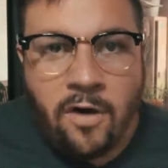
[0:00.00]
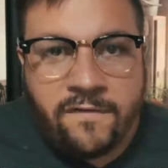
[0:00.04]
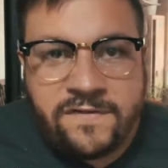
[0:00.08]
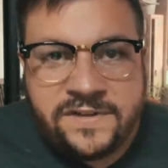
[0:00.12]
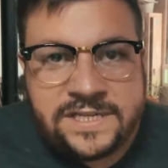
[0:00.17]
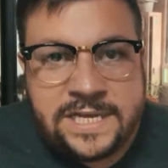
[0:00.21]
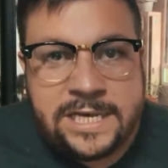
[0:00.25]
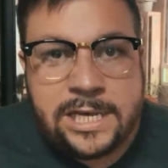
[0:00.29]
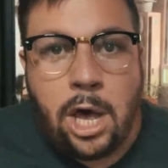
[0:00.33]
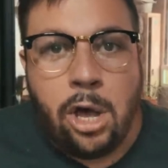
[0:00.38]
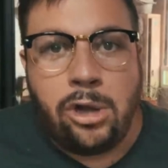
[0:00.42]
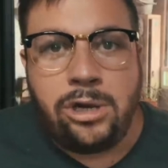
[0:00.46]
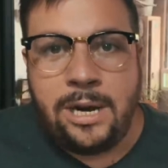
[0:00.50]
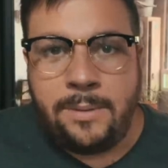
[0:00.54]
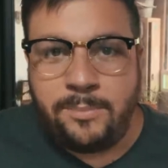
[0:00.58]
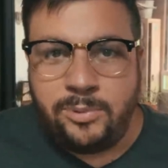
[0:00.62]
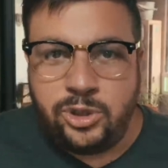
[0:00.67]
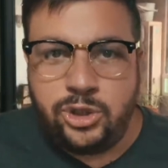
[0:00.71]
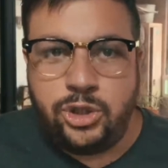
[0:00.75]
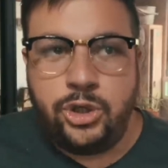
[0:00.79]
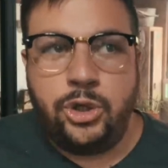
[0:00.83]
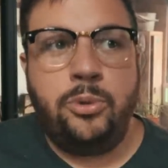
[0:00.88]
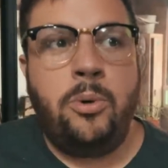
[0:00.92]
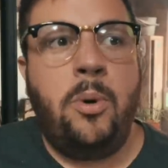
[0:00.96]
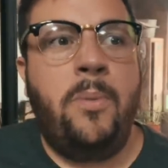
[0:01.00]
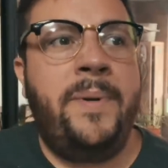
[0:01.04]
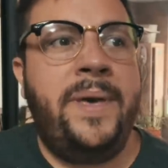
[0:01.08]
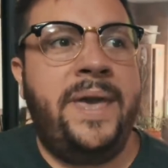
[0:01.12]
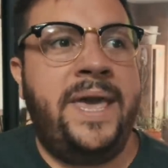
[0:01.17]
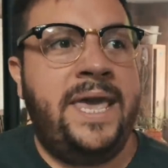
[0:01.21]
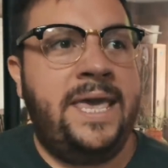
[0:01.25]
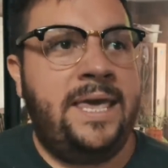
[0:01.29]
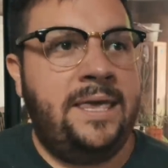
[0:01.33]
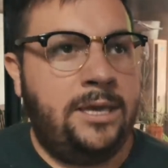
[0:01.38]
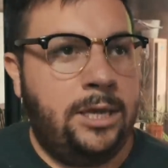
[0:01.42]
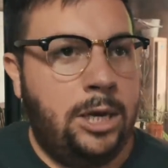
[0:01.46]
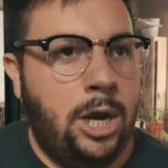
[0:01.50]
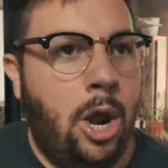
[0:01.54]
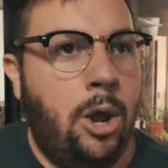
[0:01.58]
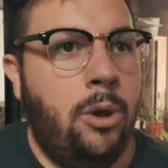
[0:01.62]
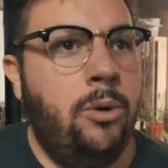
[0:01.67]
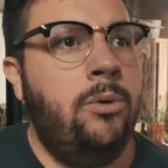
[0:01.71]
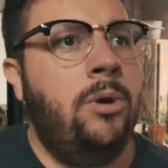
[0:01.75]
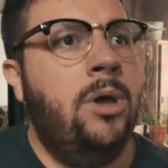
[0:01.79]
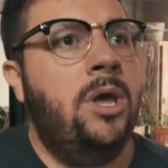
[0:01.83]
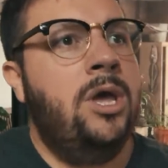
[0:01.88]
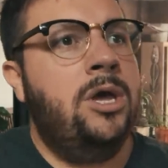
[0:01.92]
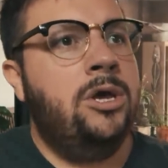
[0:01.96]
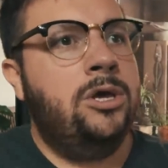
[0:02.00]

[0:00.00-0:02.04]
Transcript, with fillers: Obviously goal number two will be, you know,